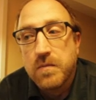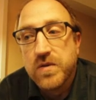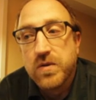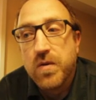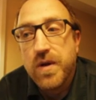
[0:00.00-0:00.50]

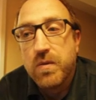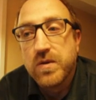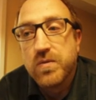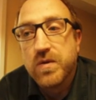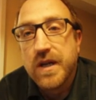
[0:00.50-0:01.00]
So there
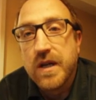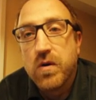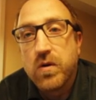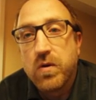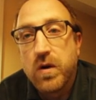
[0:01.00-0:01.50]
was really
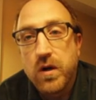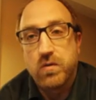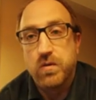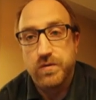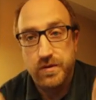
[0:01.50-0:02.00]
no
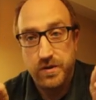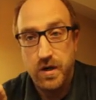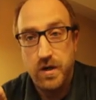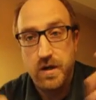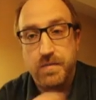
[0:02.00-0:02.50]
quote-unquote
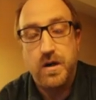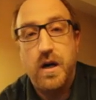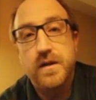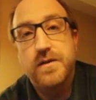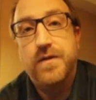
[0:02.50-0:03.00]
startup
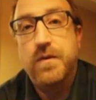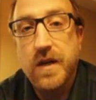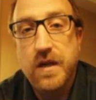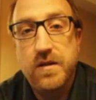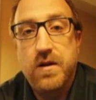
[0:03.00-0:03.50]
cost for
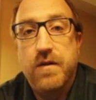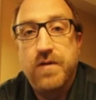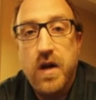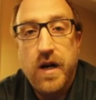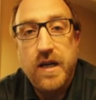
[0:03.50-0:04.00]
me to start
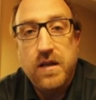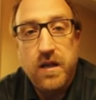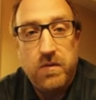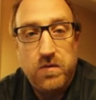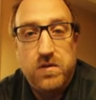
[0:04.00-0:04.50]
vlogging.
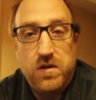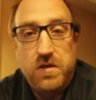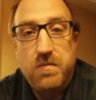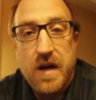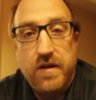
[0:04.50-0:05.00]
It was
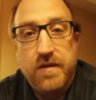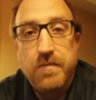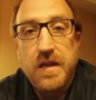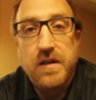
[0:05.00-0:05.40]
just a matter of me